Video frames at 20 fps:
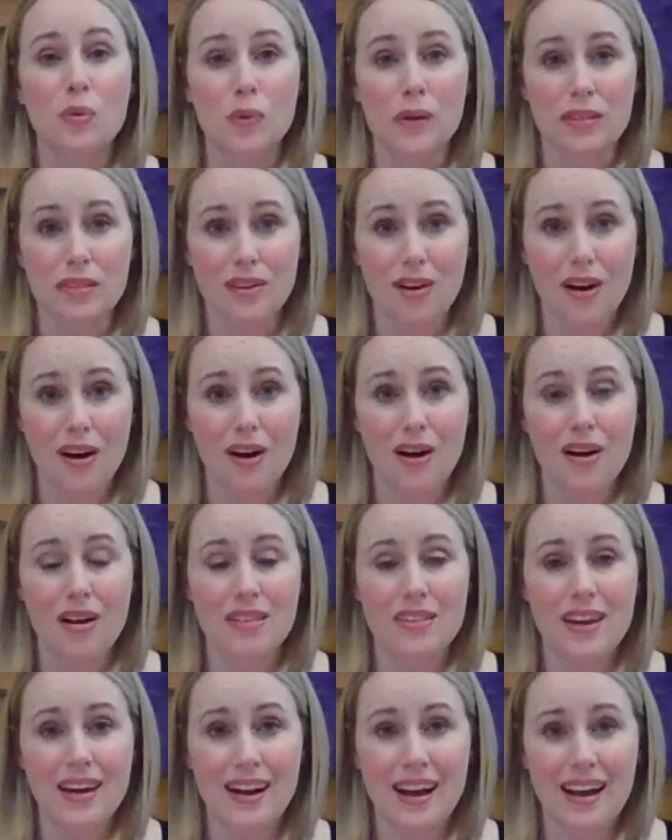With
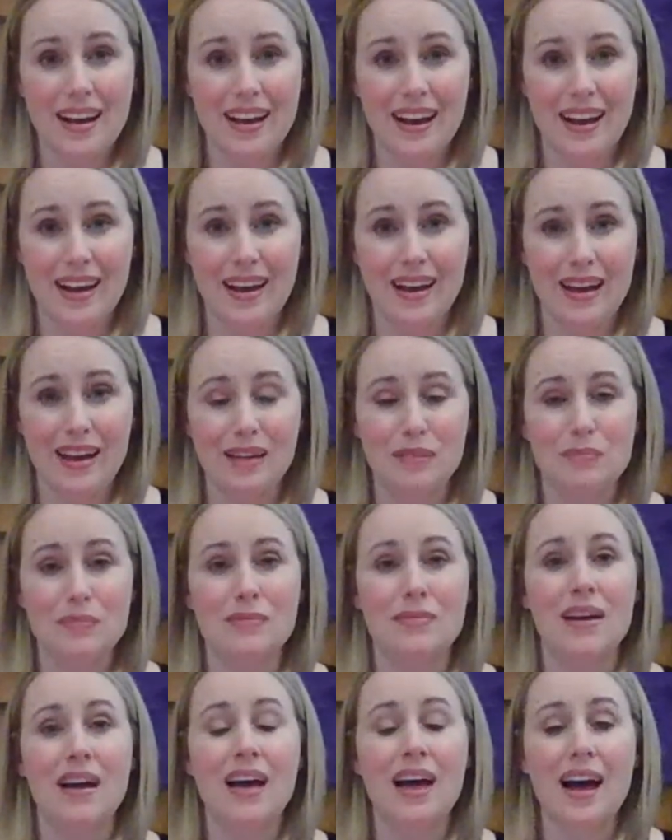all that I
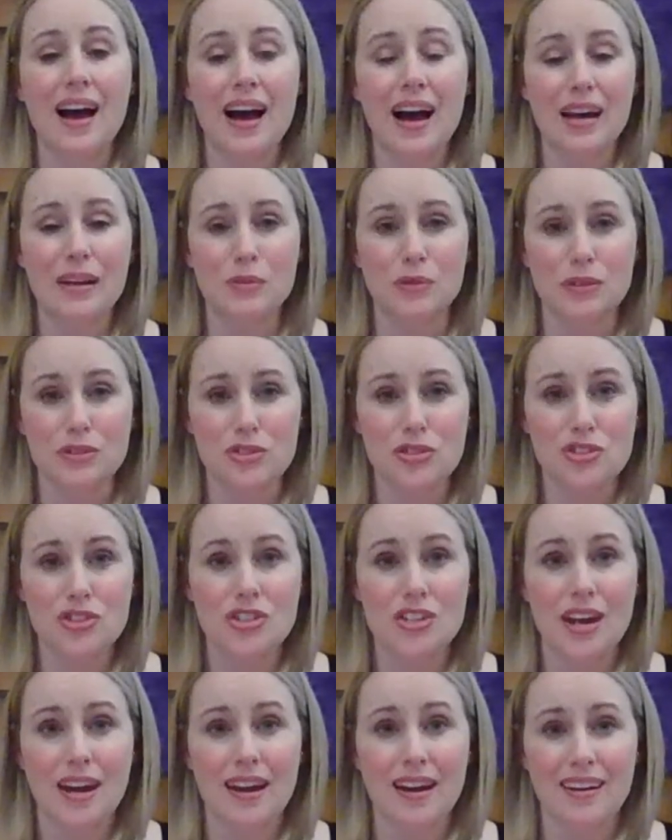am, I will
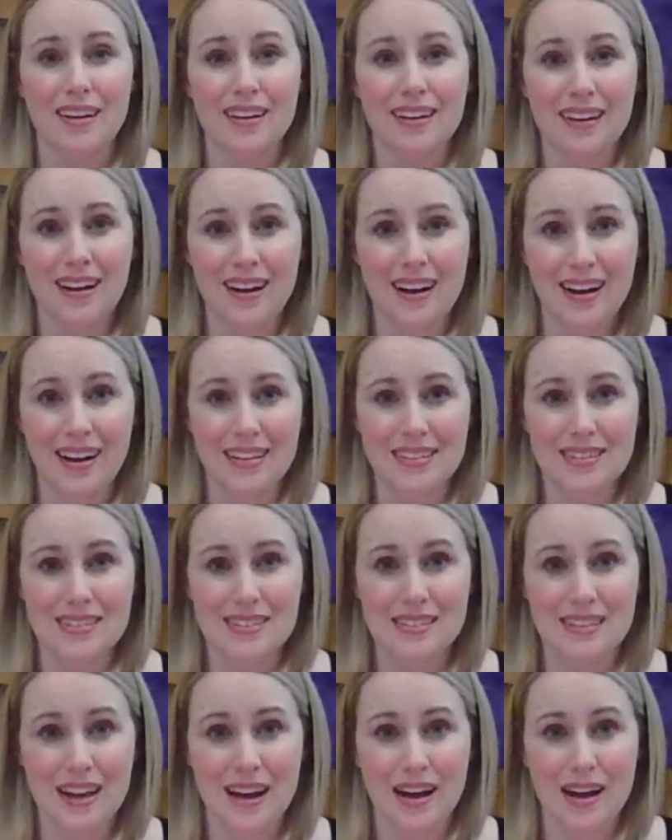share
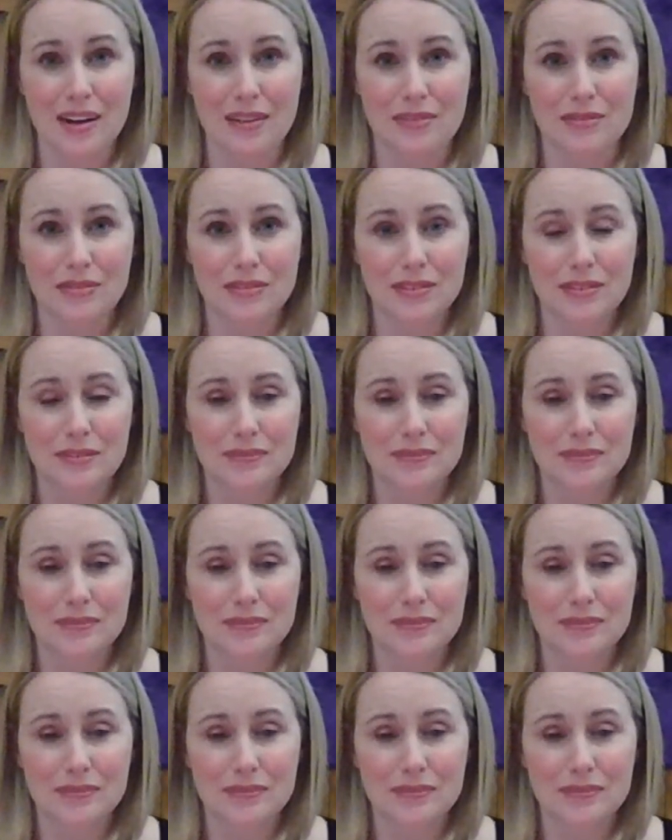God's love.